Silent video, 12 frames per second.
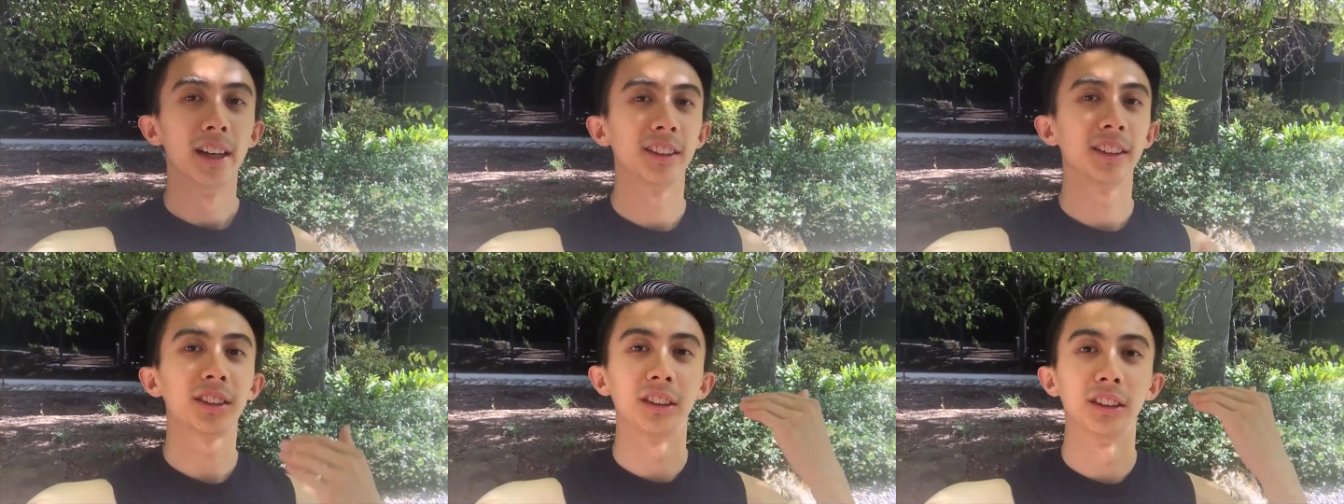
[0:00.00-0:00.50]

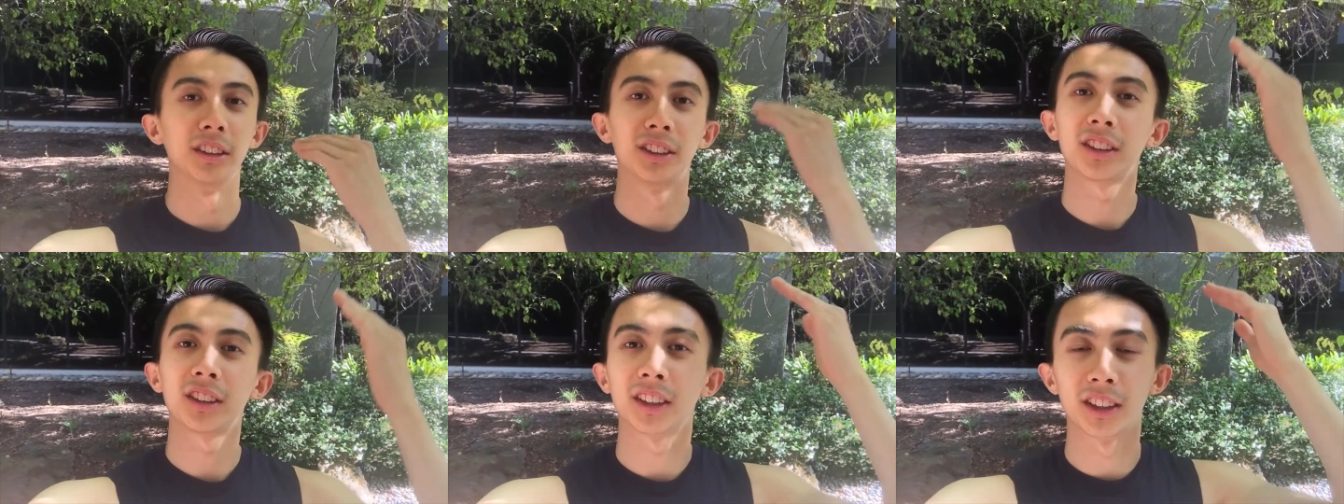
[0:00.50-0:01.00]
and just it's
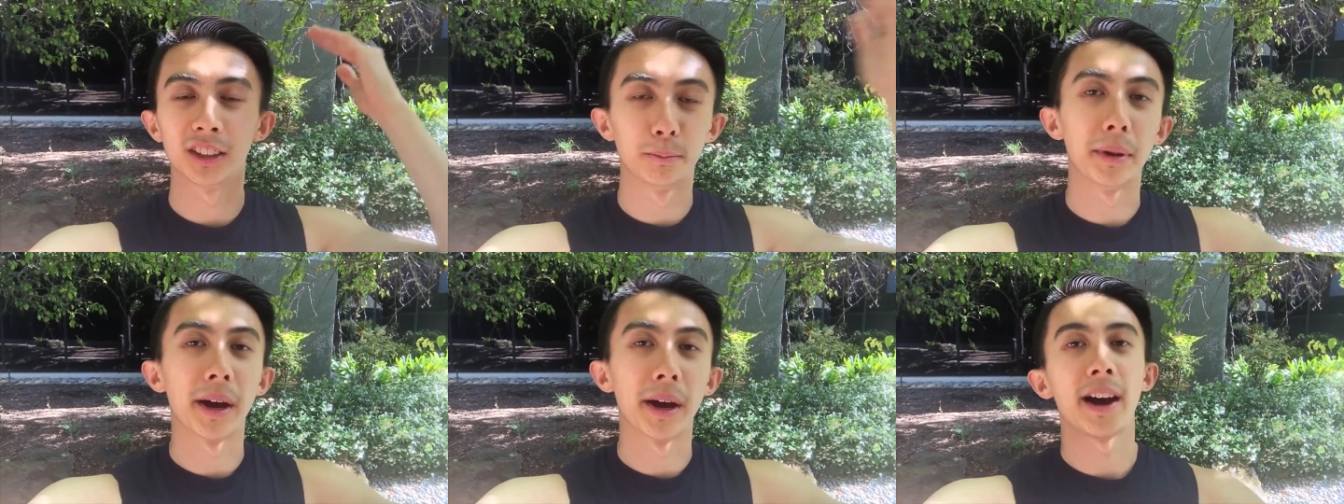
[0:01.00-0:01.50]
just like this
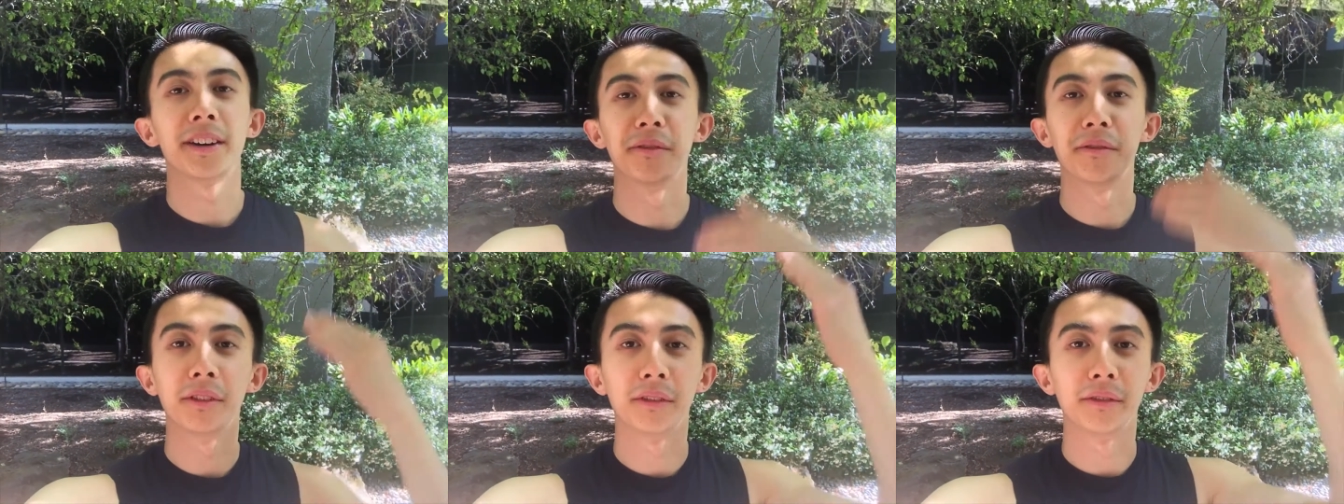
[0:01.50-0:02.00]
bad
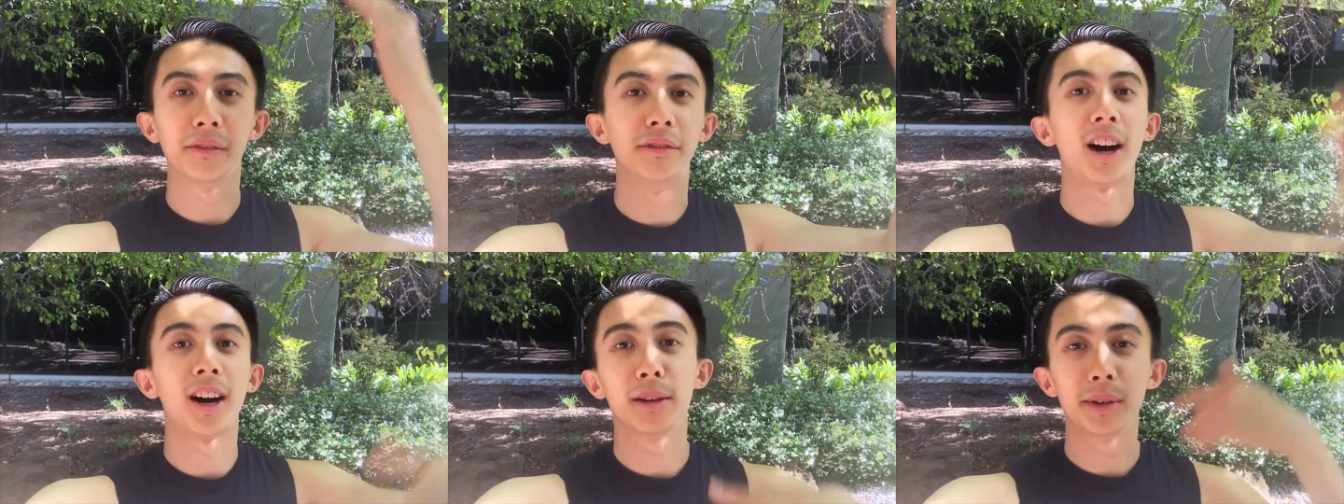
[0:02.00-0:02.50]

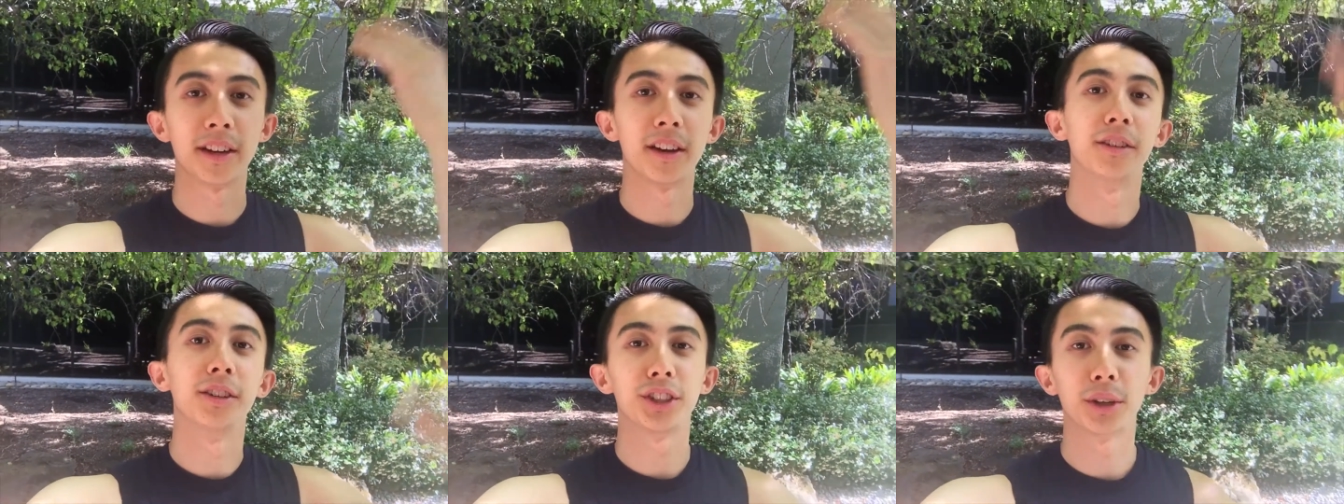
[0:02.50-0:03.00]
vibe and
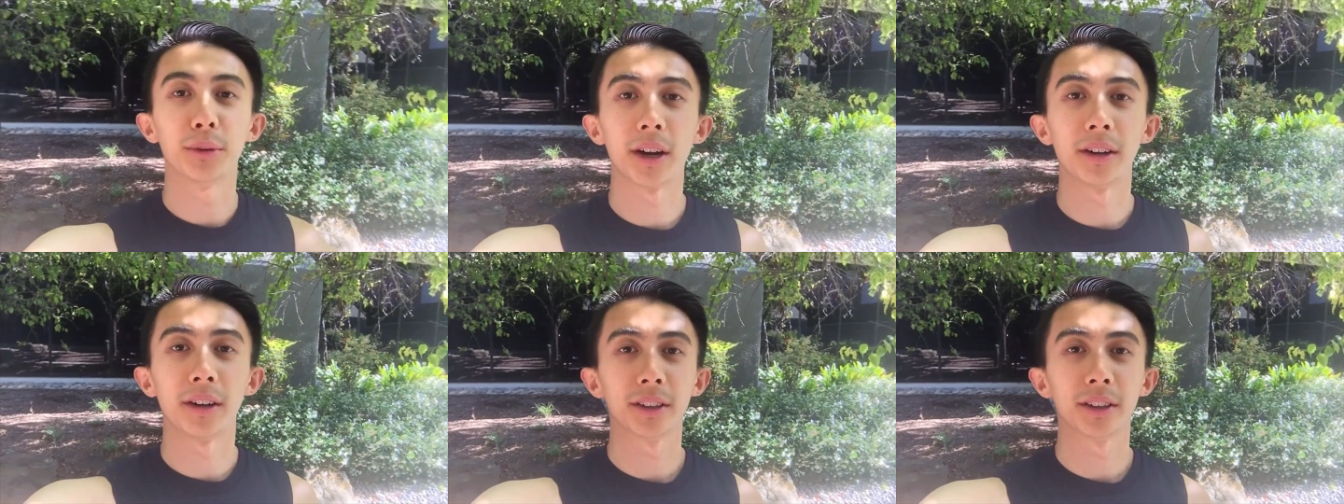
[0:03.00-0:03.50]
energy
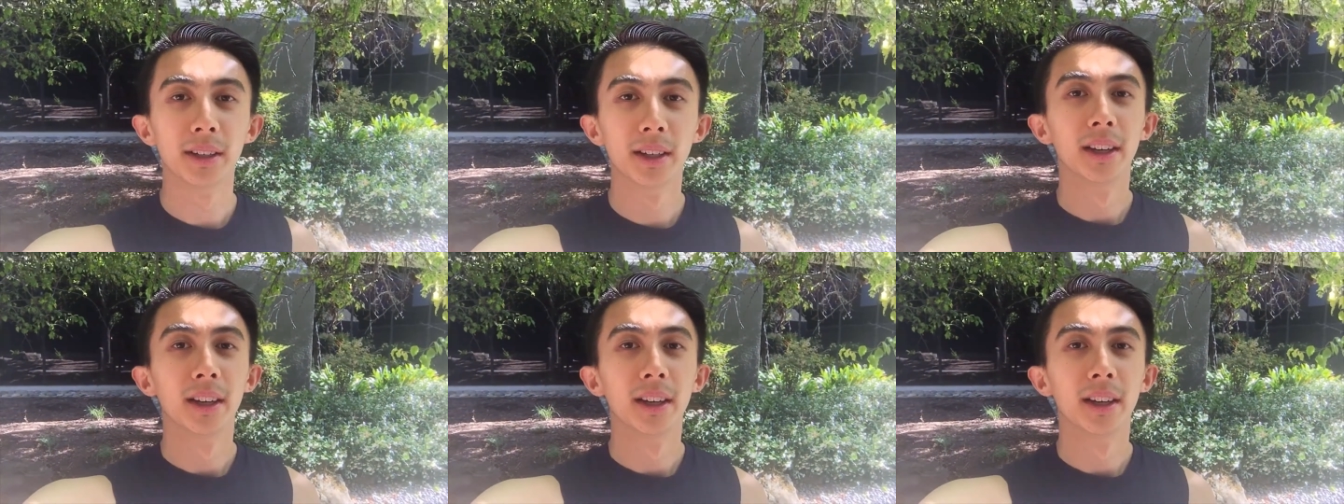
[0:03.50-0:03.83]
around them.